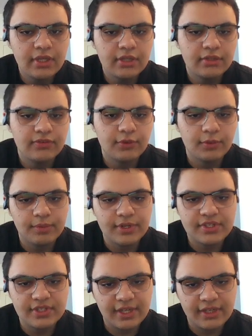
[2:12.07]
The former
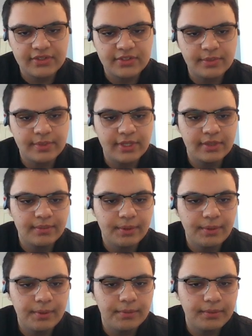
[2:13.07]
president announces a bid,
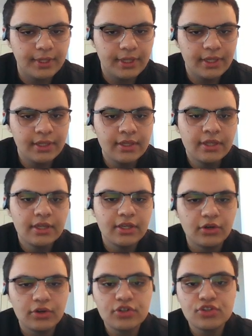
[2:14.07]
blah, blah, blah. An
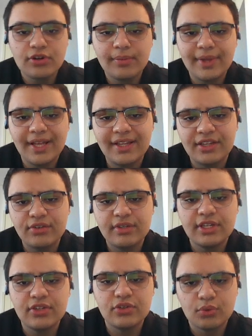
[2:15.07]
ardent Trump ally,
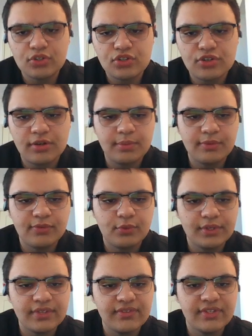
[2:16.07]
Greene endorsed Trump
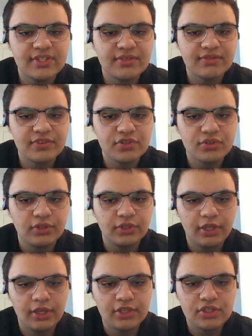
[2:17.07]
before even his official
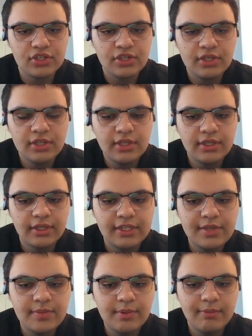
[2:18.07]
launch. Now,
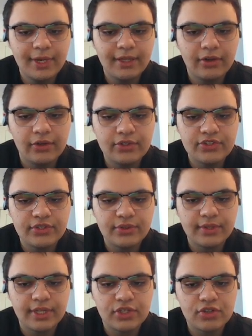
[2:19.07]
keep in mind also
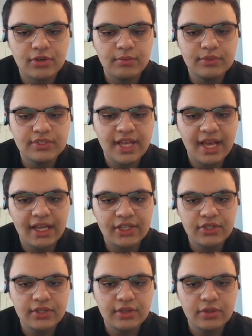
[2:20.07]
that Trump was
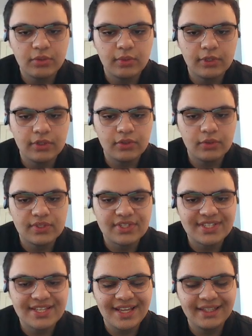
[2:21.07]
actually the one who was
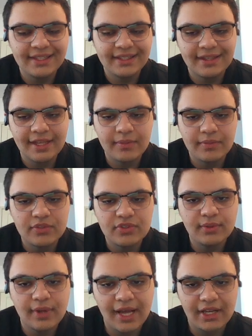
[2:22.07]
telling them
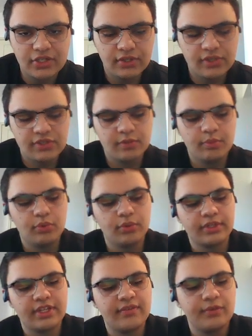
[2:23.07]
to actually
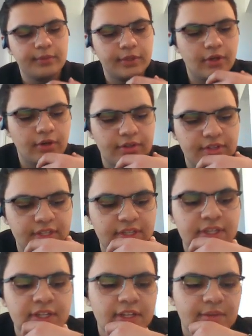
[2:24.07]
support Kevin
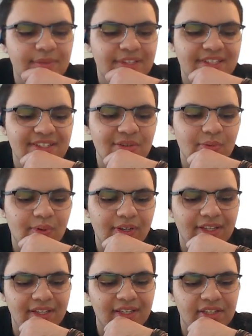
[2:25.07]
McCarthy, because he
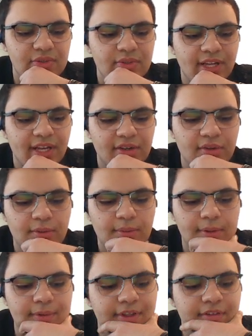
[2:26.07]
wanted like a united
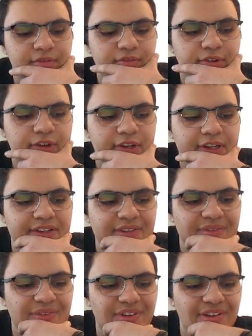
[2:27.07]
Republican front. I
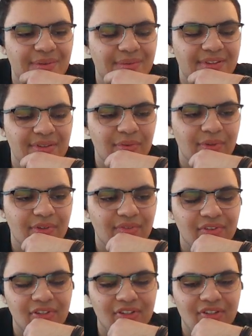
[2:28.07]
think for him, it wouldn't have
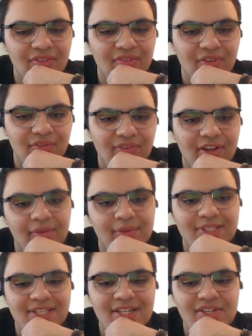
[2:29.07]
looked good for the
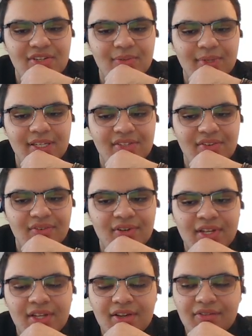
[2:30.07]
fragmentation, because the
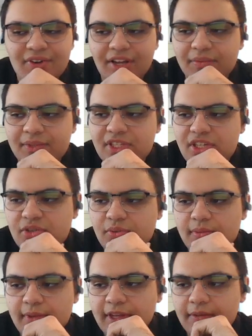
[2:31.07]
fragmentation
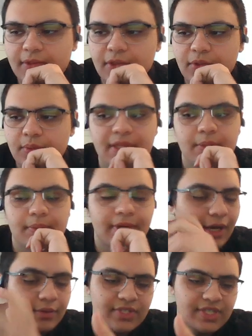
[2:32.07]
would make him look weak. But
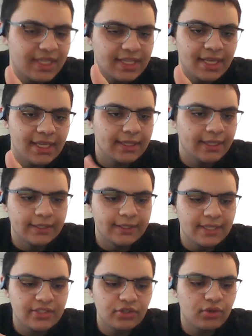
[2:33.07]
I would say, again, like,
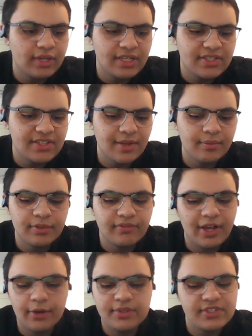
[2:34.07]
that's a great example of
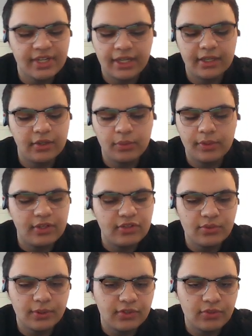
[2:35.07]
how he's not going to win in
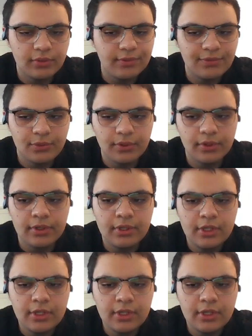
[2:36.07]
2024.